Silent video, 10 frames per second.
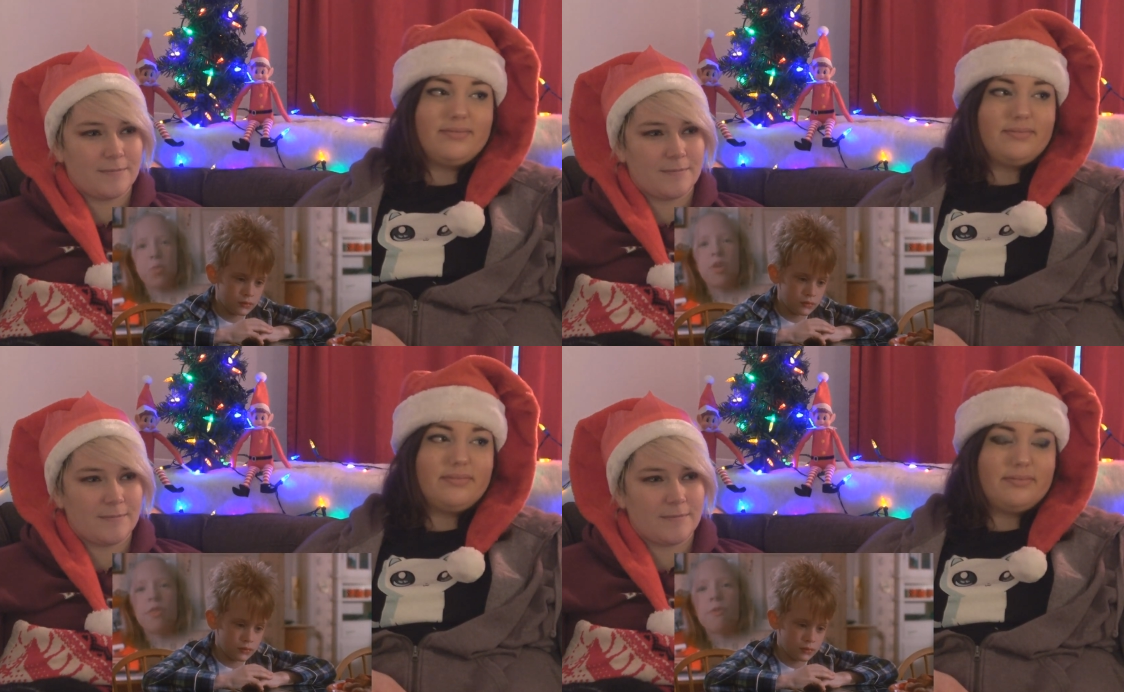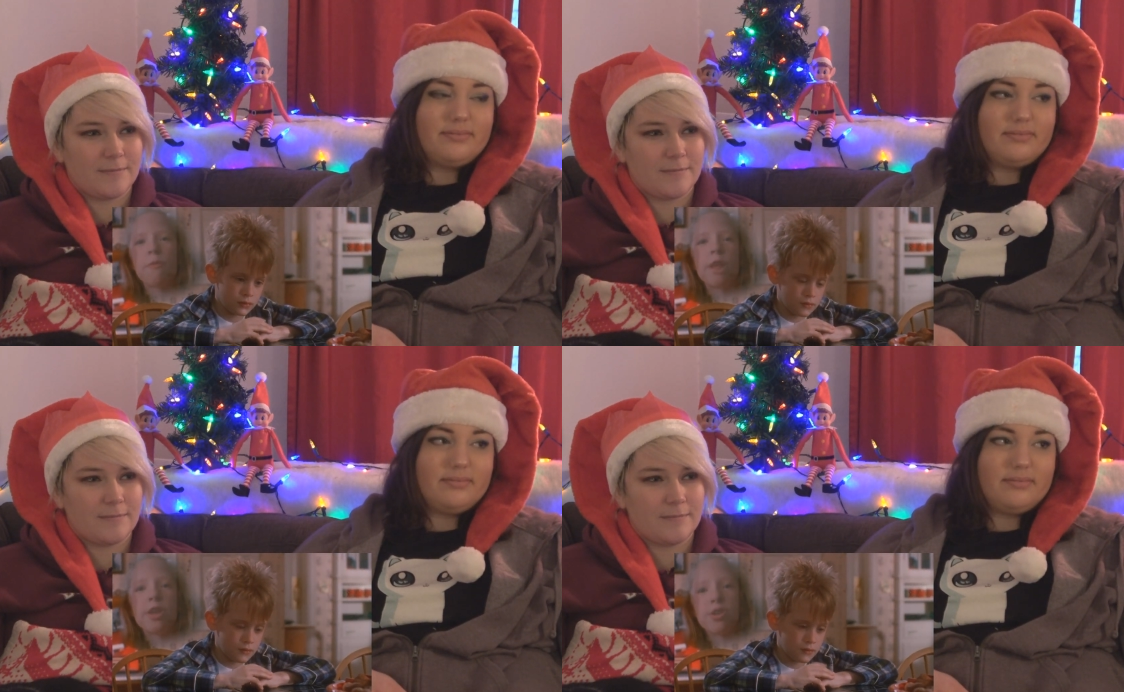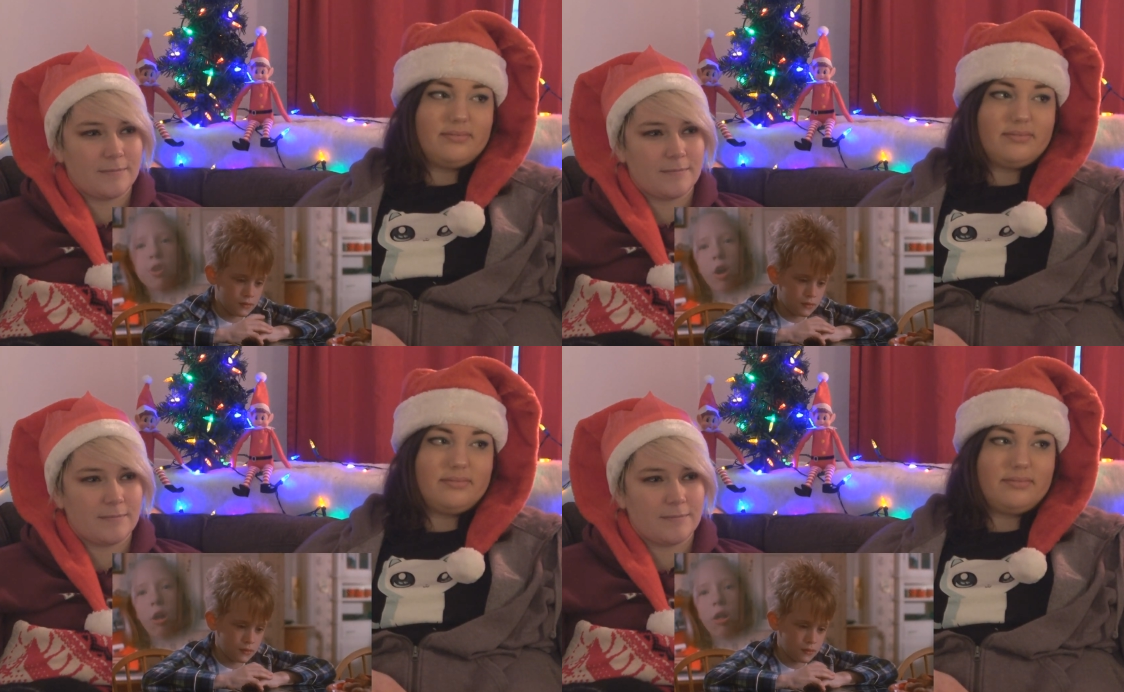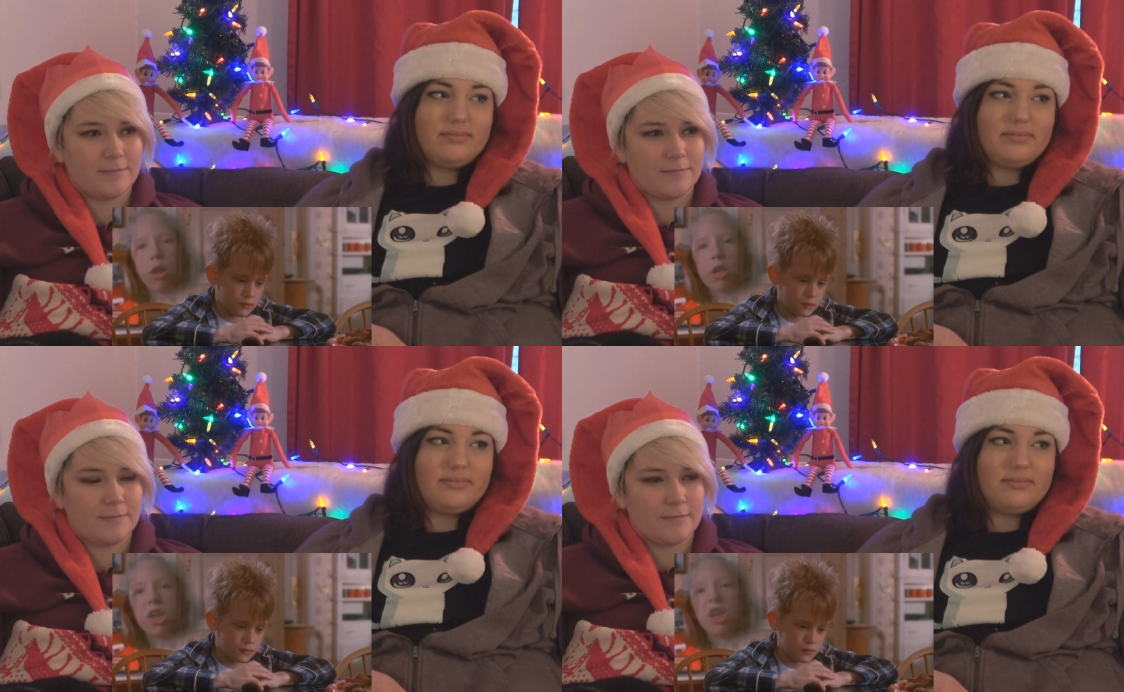Speaker 1: you're what the French call
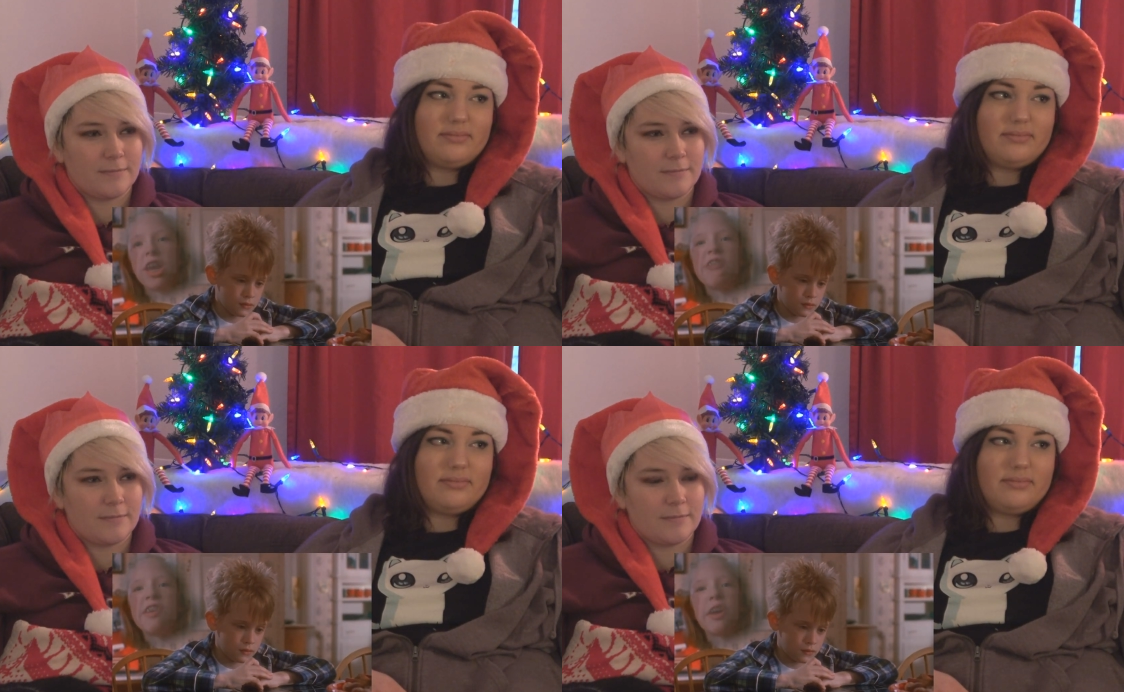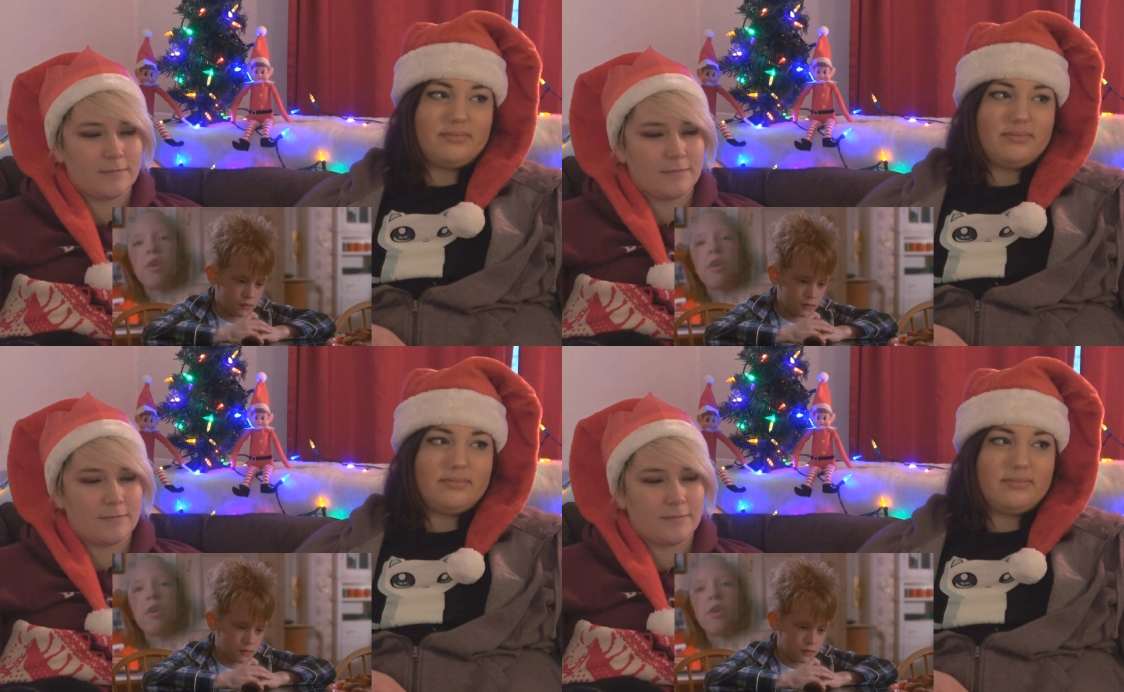les